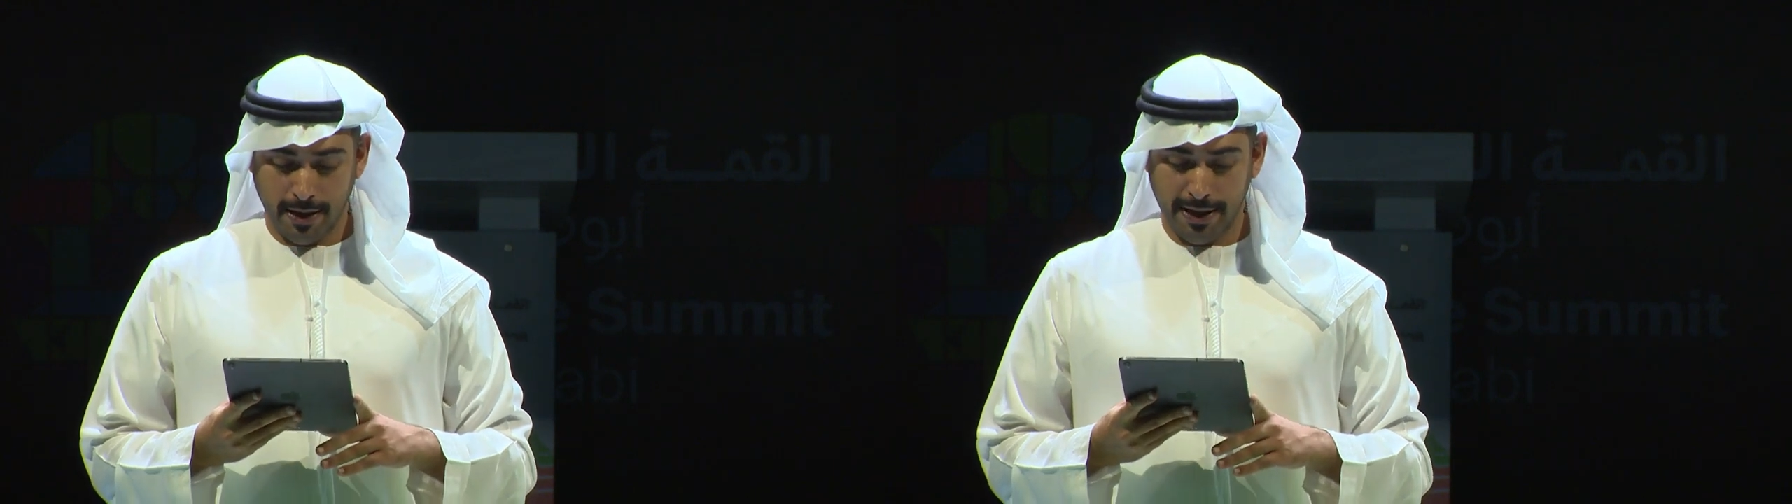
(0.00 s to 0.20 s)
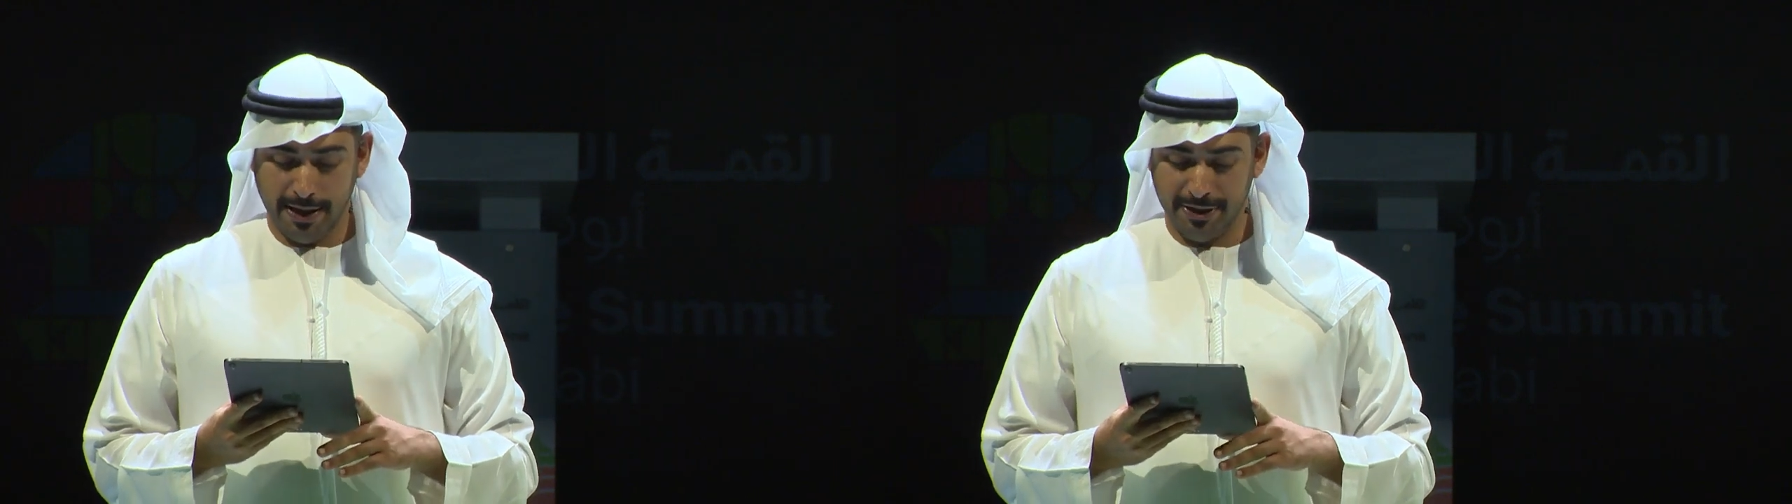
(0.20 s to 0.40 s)

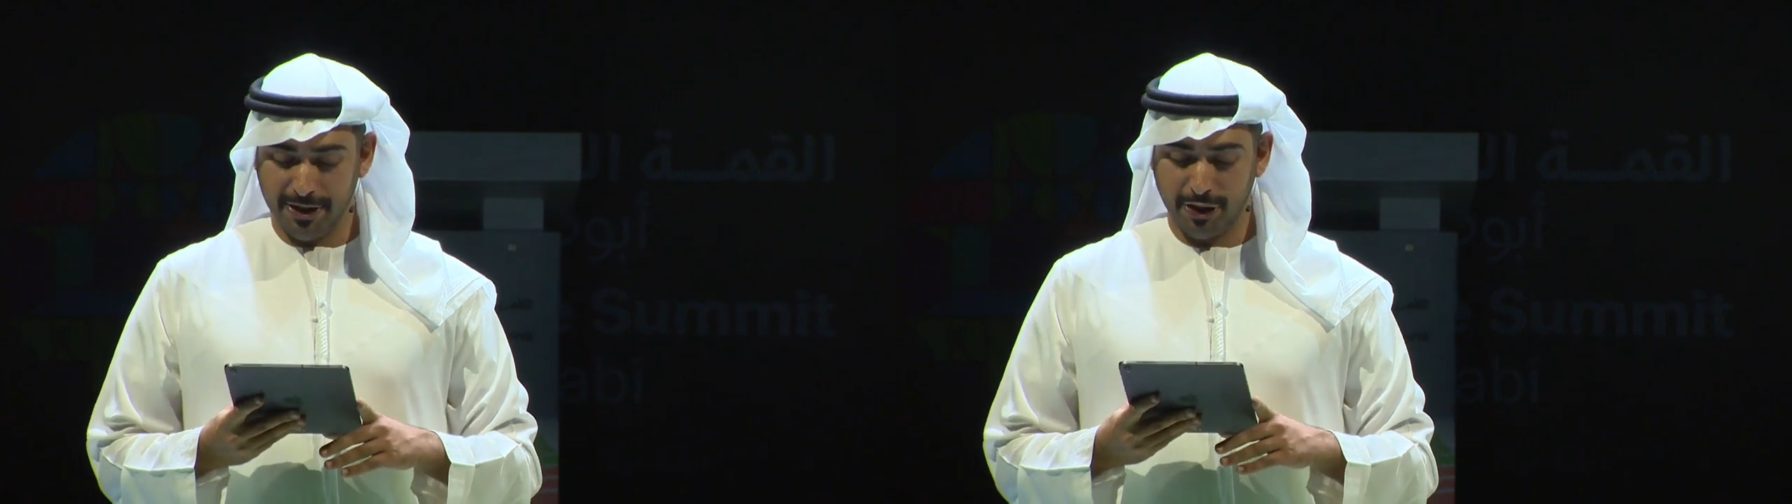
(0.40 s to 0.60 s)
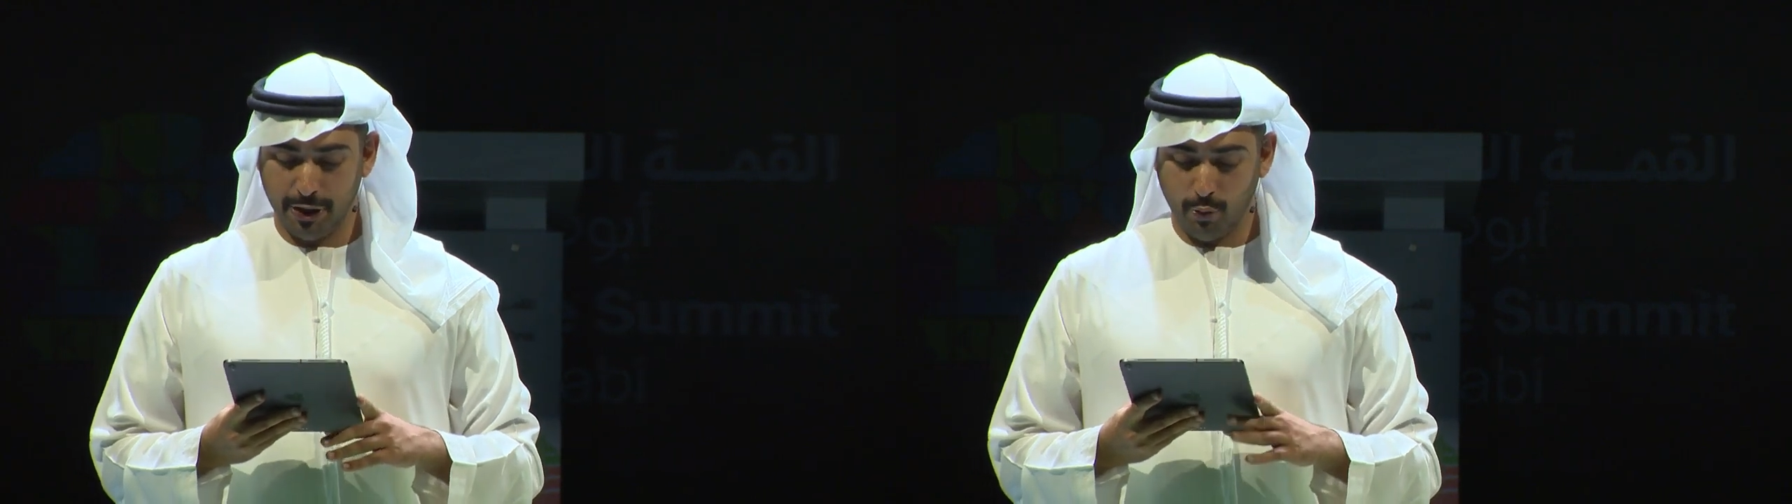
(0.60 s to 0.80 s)
In
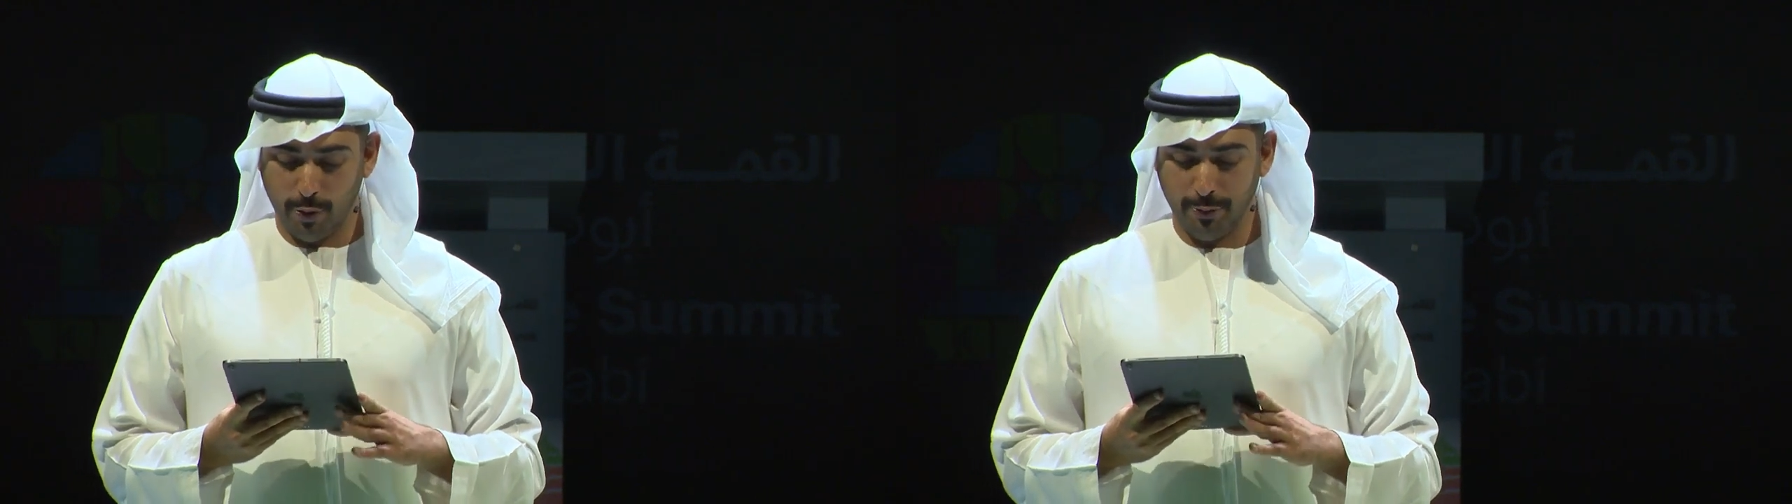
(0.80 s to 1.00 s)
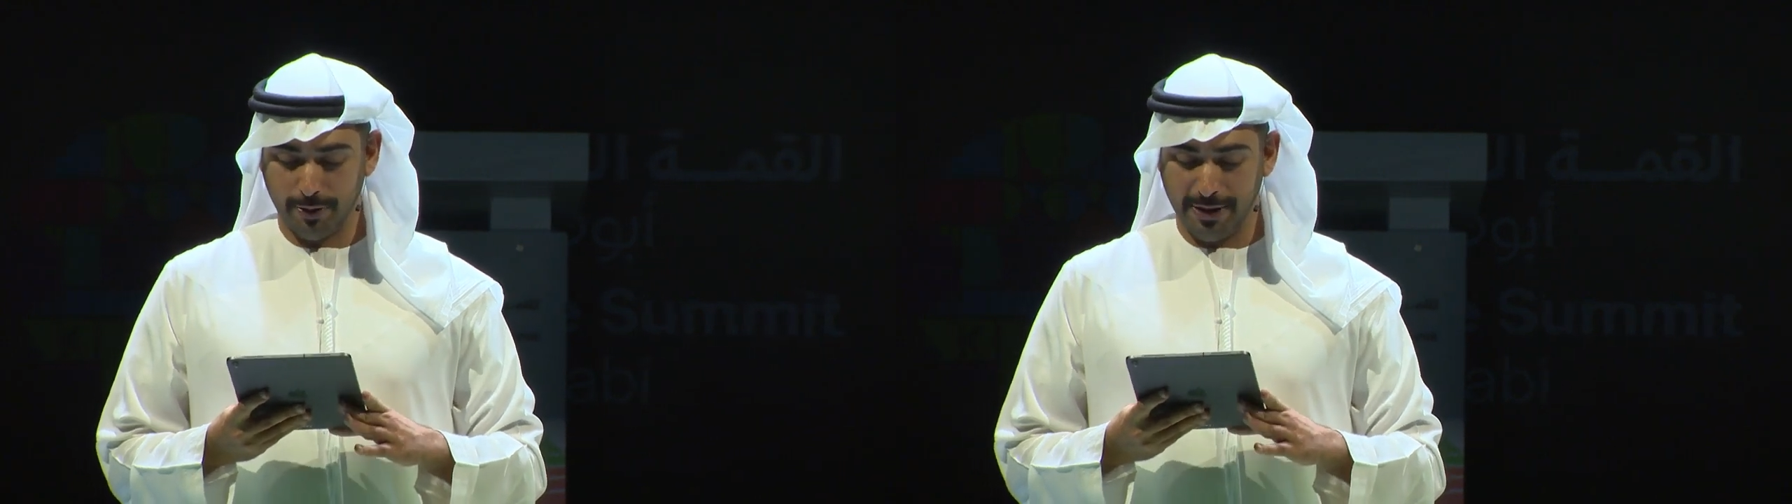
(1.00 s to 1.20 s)
addition, we
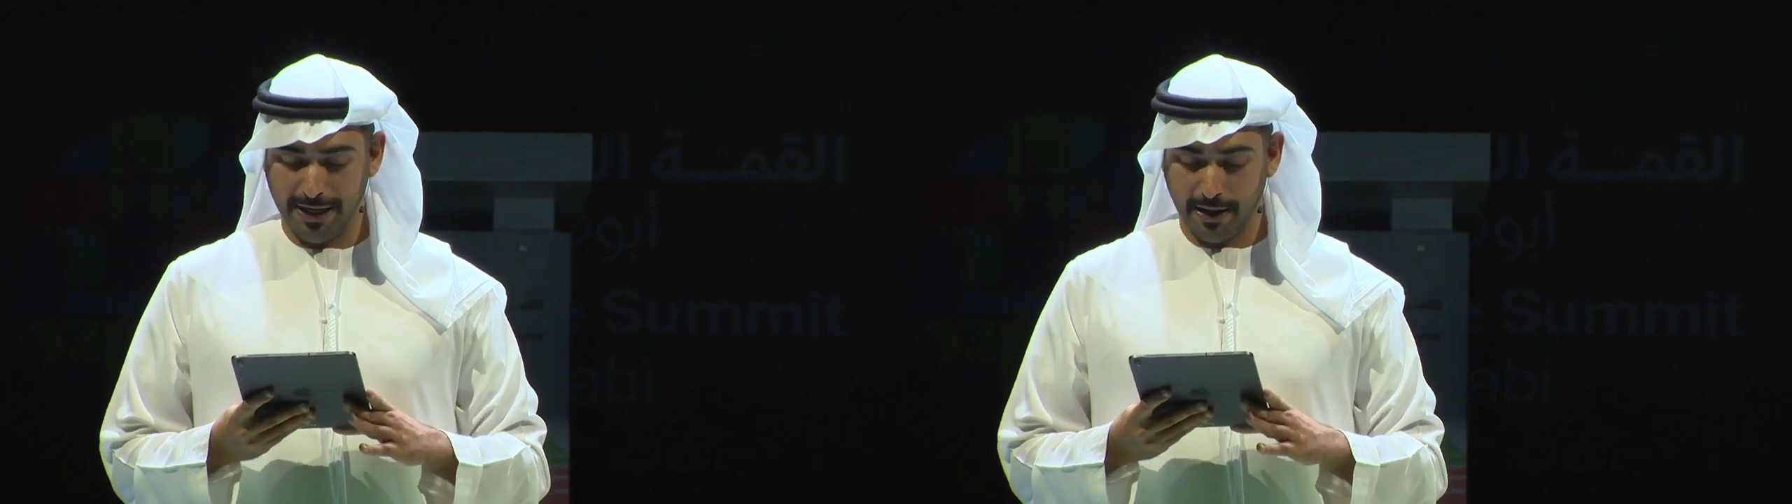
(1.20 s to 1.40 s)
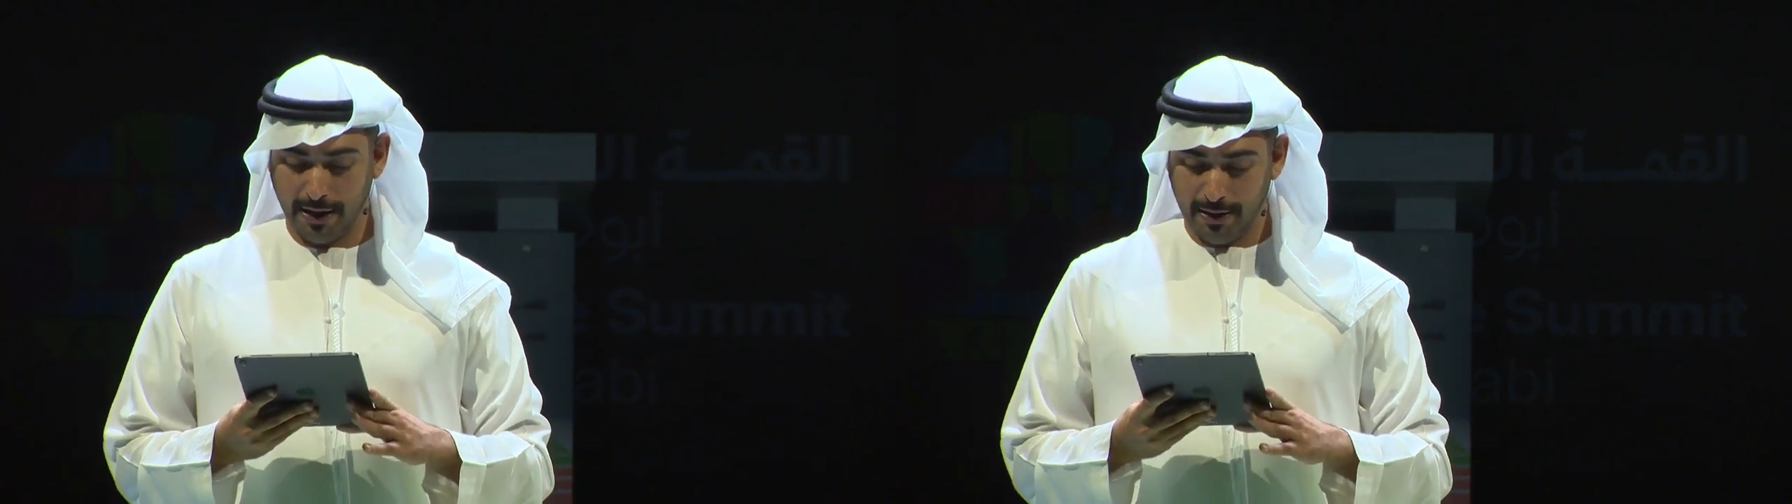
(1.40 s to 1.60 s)
will be